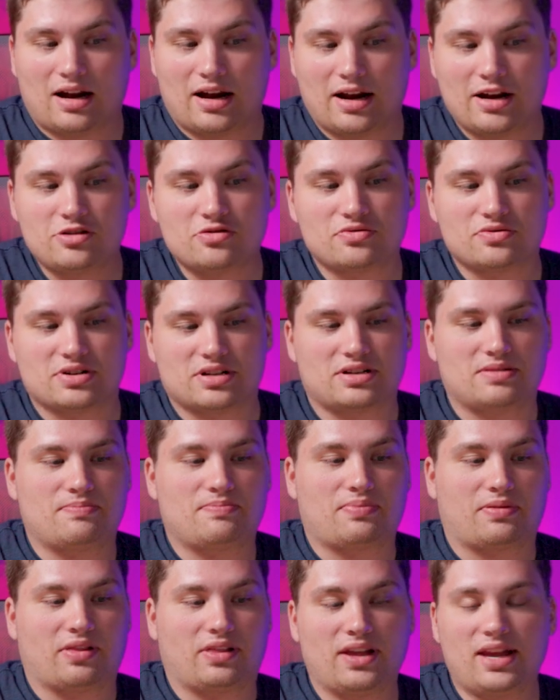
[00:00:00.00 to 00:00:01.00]

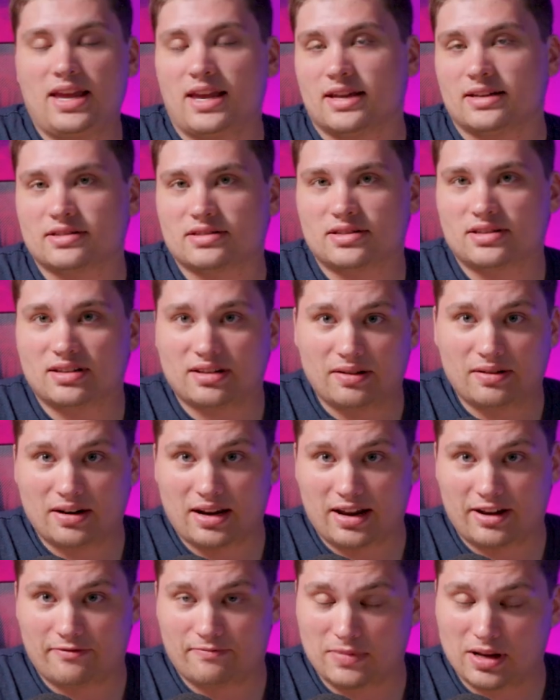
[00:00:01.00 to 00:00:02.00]
Hydrogen planes
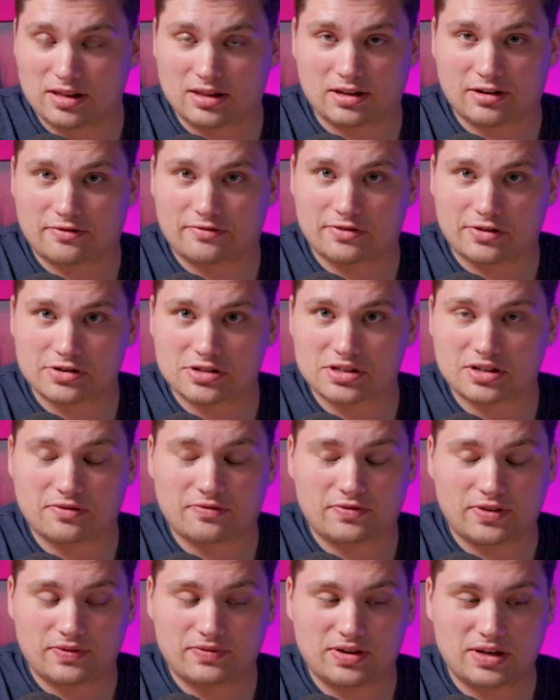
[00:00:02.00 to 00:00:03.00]
have made their first
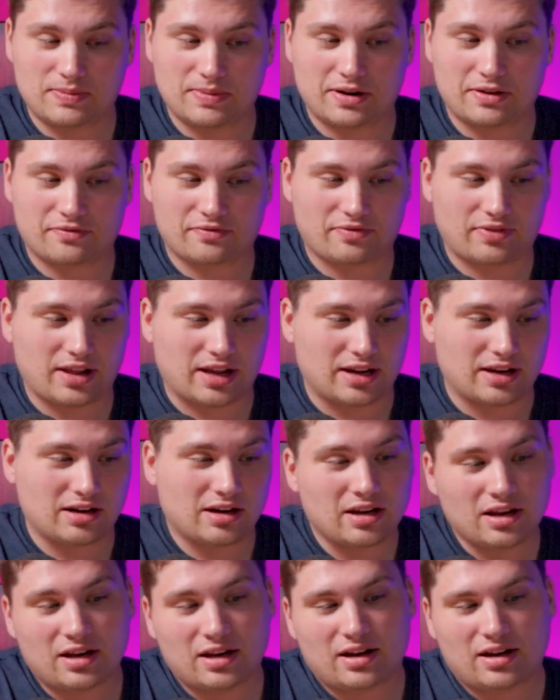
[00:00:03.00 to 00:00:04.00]
15-minute flight.
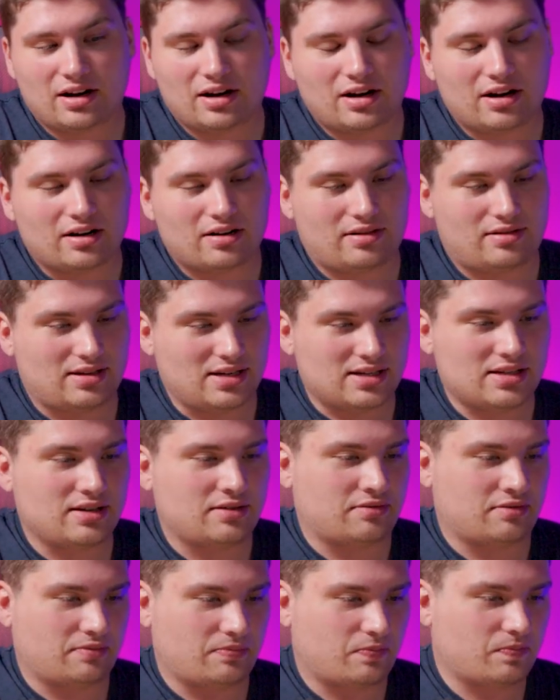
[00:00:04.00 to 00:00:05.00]
This
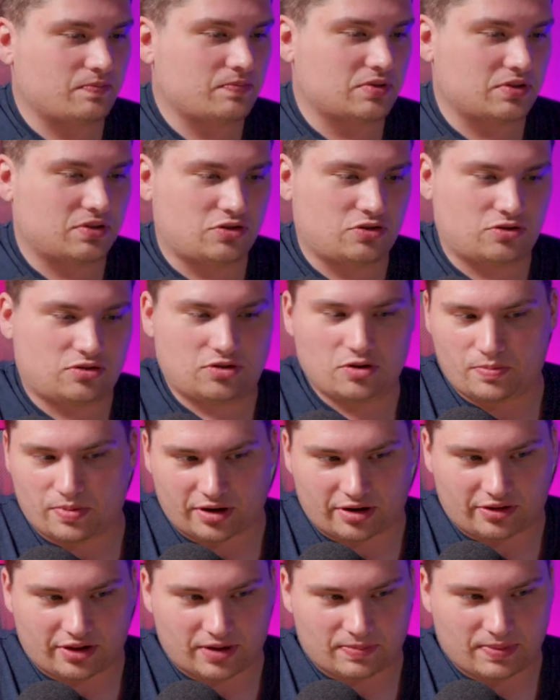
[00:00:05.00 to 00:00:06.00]
is
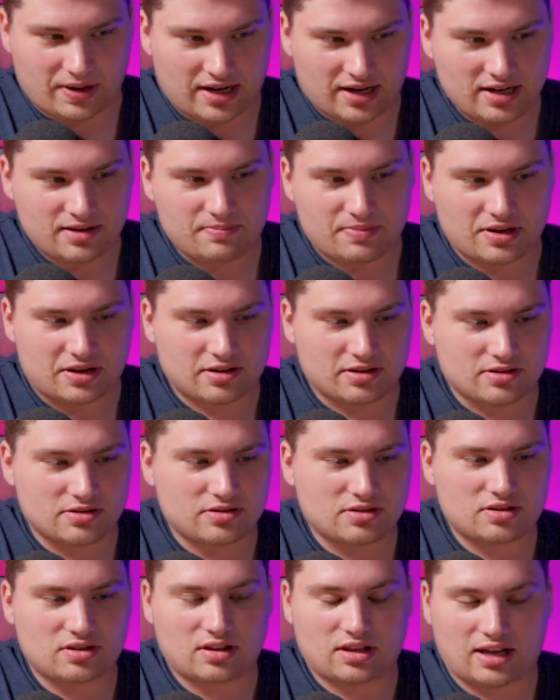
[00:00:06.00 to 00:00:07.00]
super clickbaity
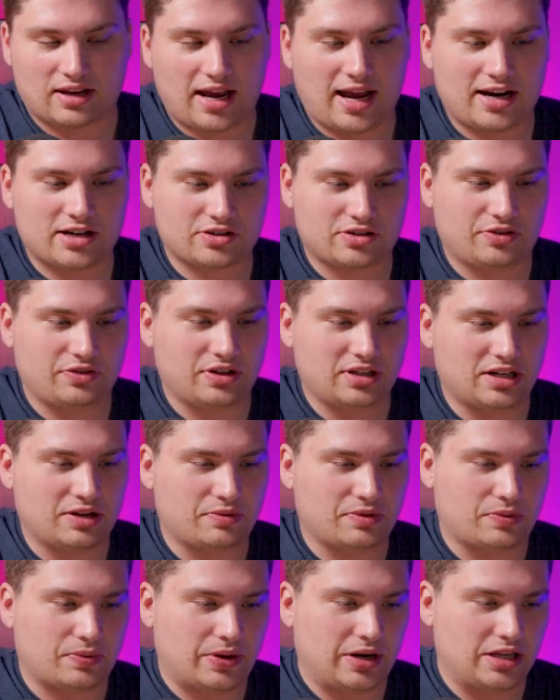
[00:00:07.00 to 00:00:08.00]
because they actually only did it
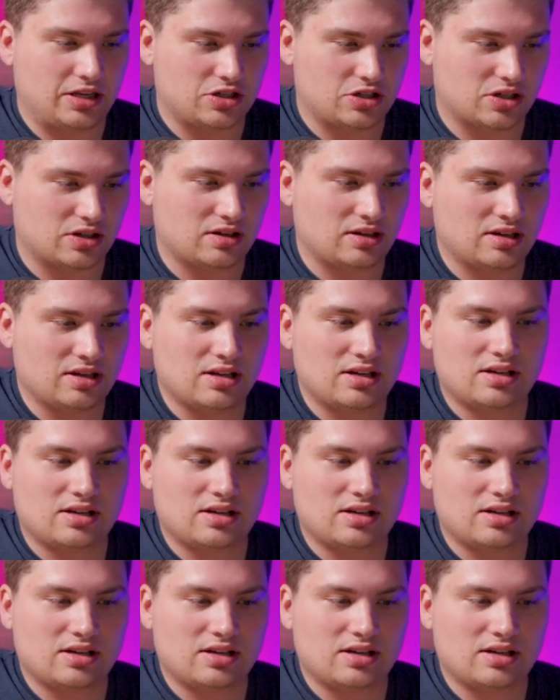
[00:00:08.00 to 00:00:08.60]
with one engine.